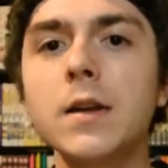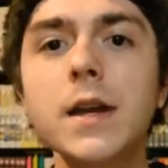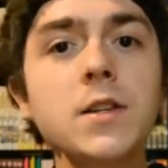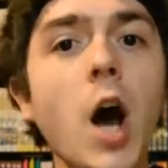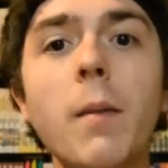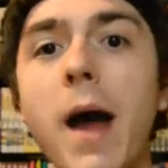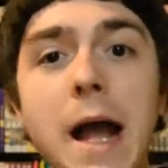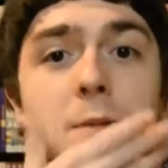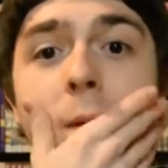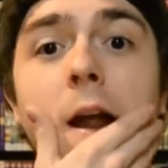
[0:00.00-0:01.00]
Gintama
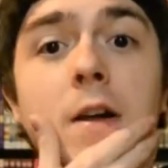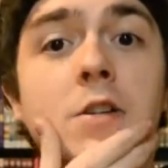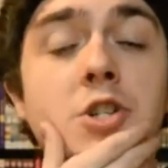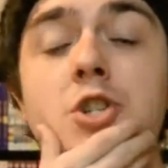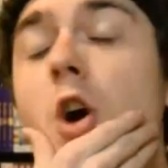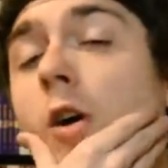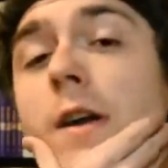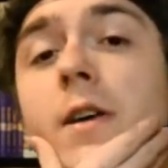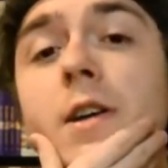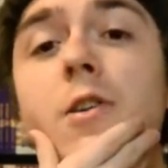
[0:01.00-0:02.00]
has been a
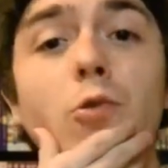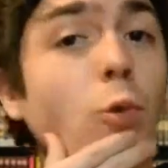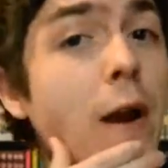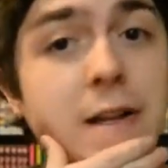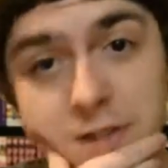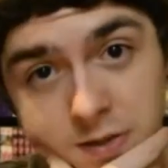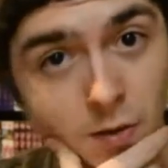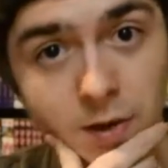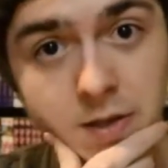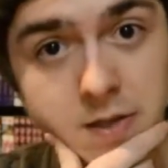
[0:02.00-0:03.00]
shockingly great
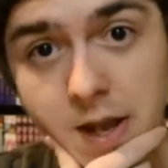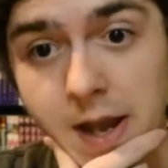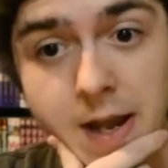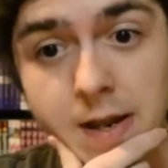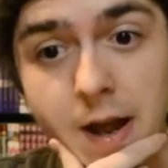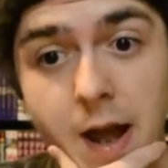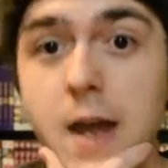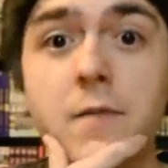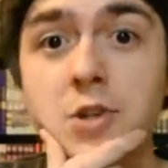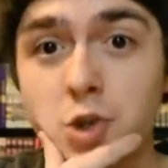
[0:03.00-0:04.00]
series, and
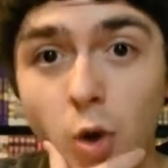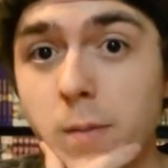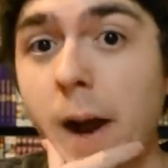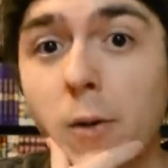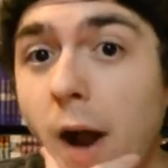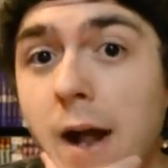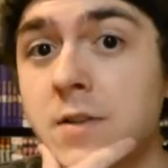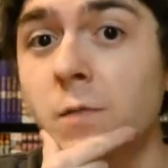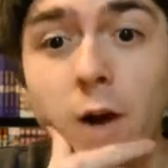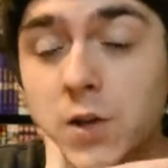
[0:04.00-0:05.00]
I've enjoyed my
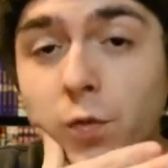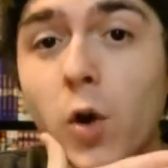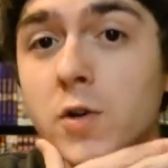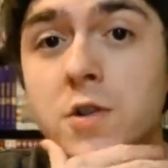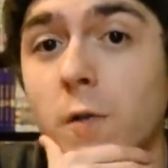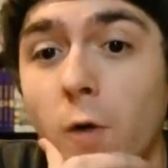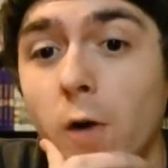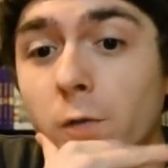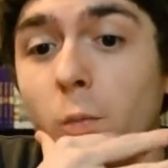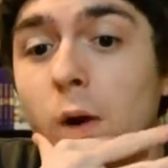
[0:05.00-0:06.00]
ride thus far so
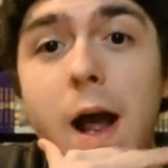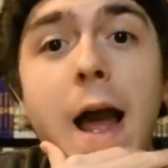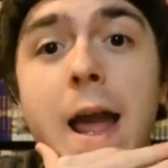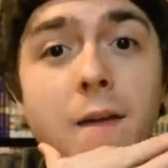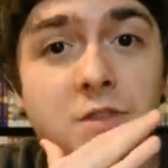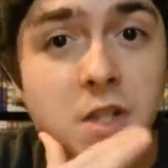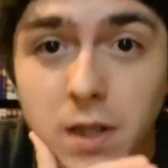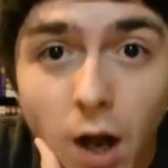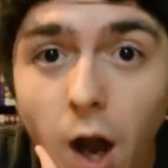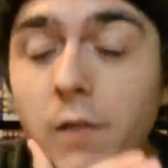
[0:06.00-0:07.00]
far from what I have
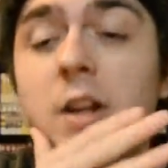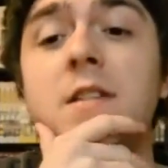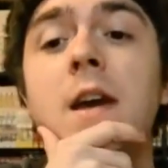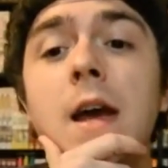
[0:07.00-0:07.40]
seen of it.